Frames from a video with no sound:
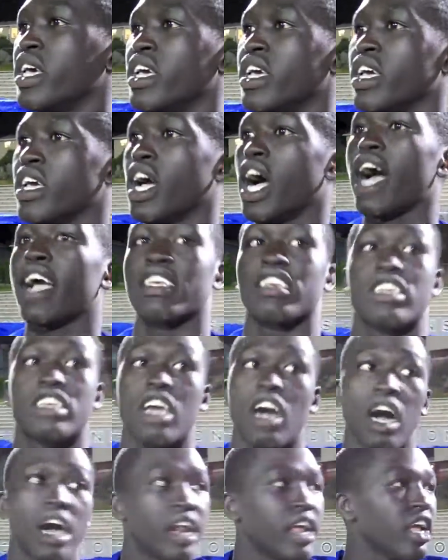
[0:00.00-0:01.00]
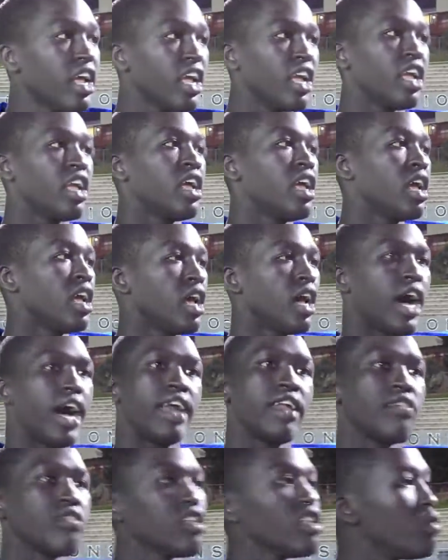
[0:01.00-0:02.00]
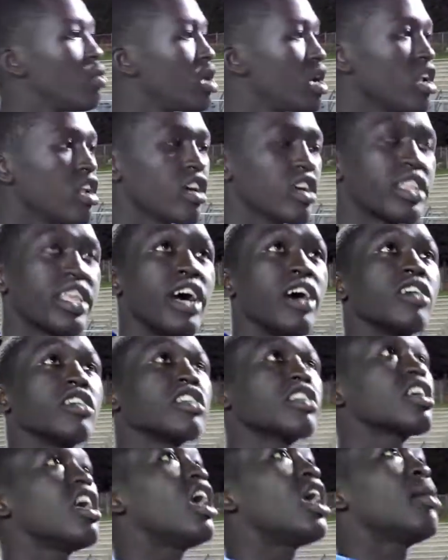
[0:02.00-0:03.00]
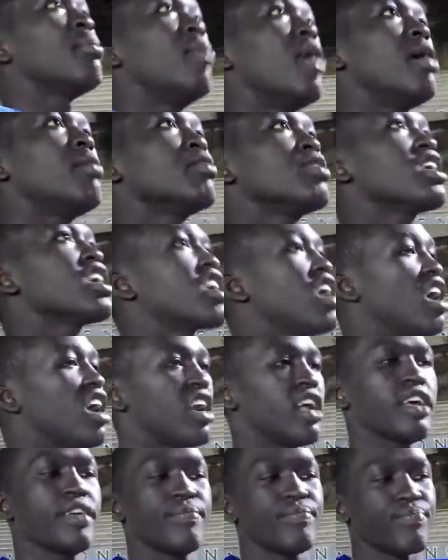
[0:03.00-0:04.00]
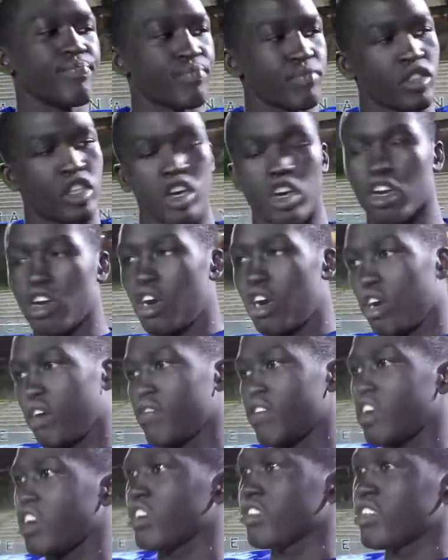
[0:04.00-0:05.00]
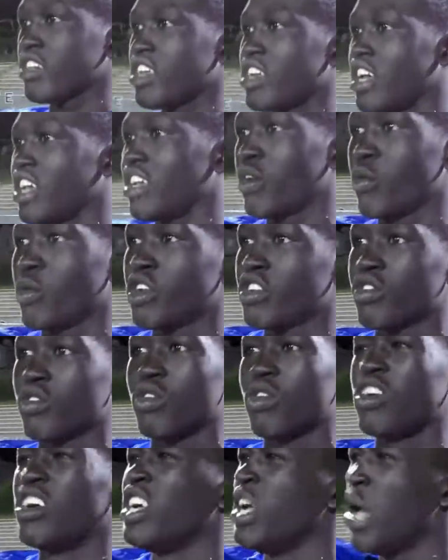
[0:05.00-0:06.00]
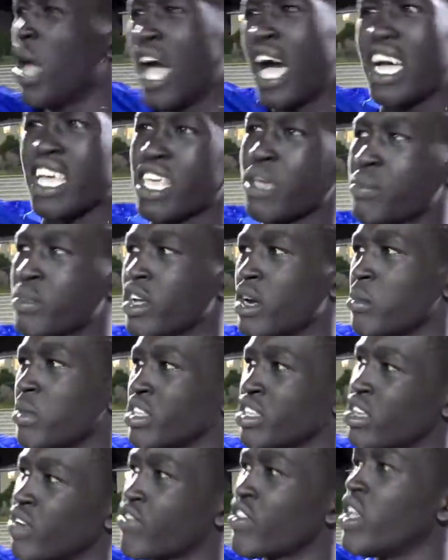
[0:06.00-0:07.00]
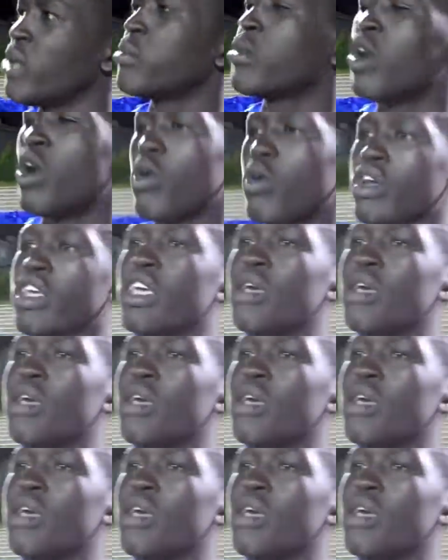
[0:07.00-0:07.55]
Man, I just caught it. I didn't even want to look down. Just caught it, bobbled it, caught it, took off. All of a sudden, I hear a whistle. I keep telling myself, keep going.